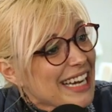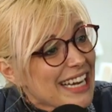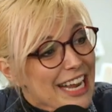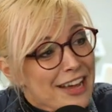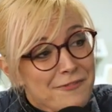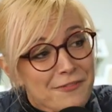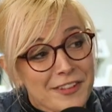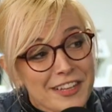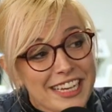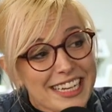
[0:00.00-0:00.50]

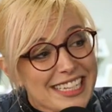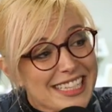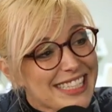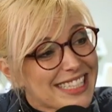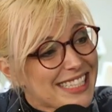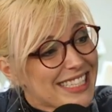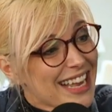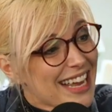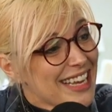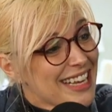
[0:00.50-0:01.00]

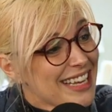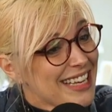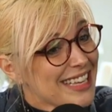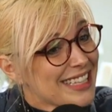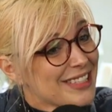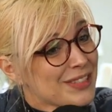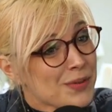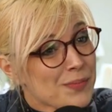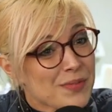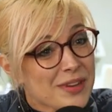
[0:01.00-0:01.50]
Netflix,
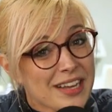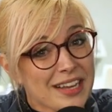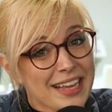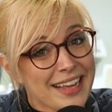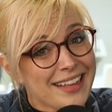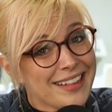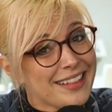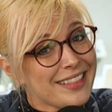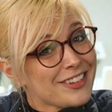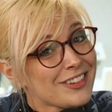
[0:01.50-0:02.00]
it's it,
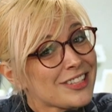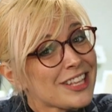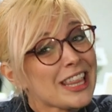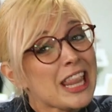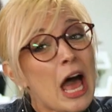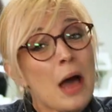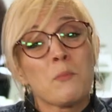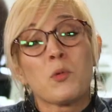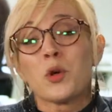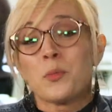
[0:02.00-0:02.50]
eh, there's a
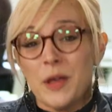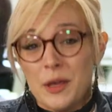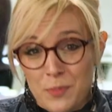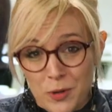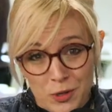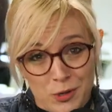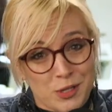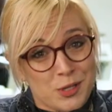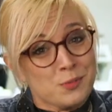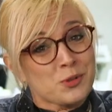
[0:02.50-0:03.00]
lot more
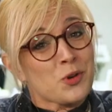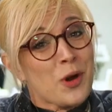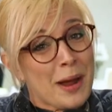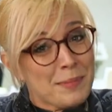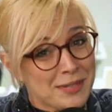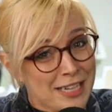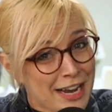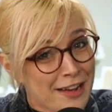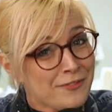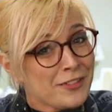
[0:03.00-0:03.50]
people who
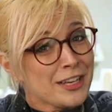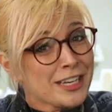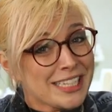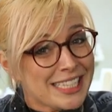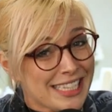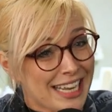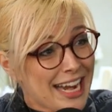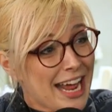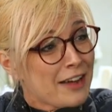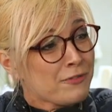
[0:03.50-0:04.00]
subscribe to Netflix than yeah.